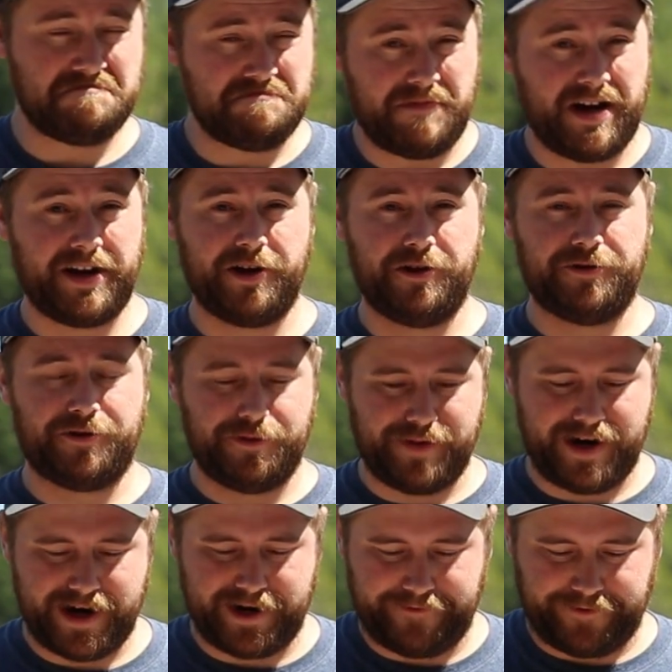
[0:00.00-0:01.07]
my go-to
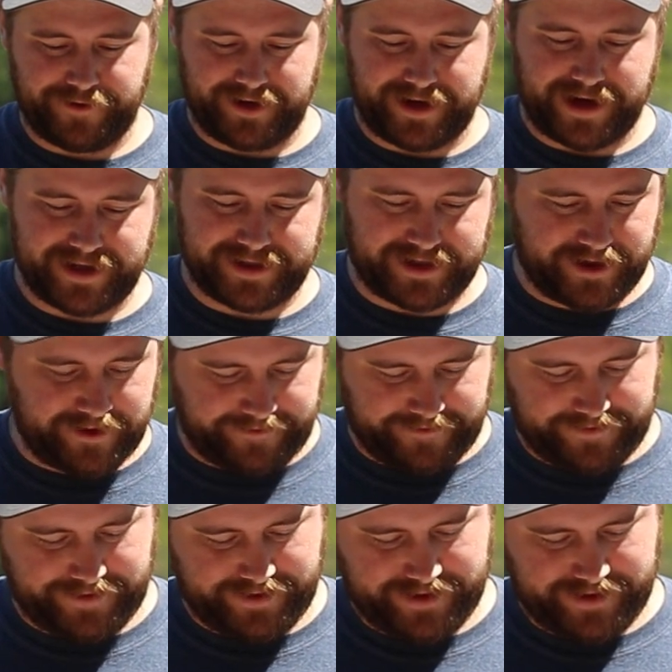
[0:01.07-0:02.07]
binder for a lot of stuff.